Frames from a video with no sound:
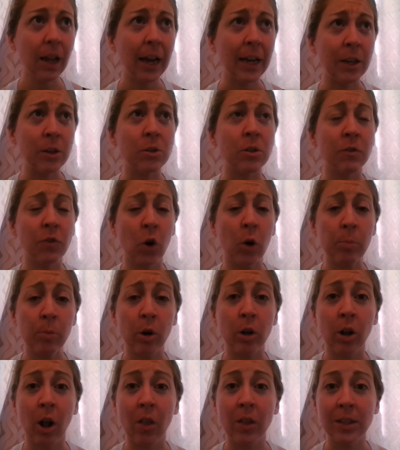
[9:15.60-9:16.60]
I used to foam
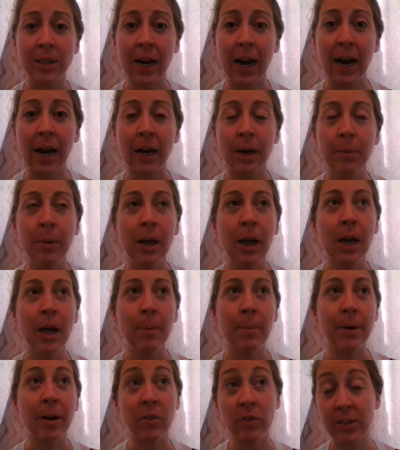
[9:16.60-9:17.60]
roll all the time,
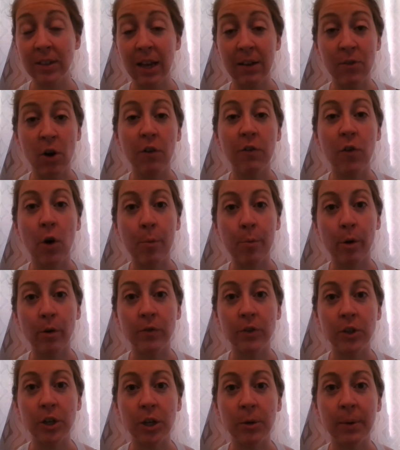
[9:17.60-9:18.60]
but obviously I've not foam rolled
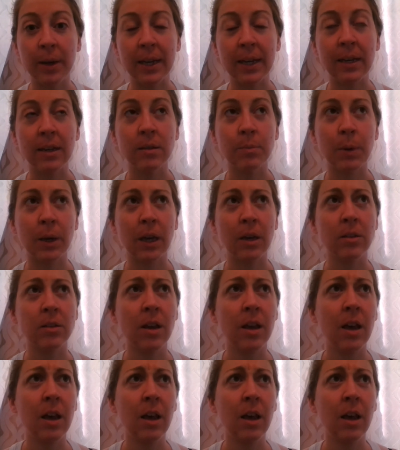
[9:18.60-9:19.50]
for 2 weeks because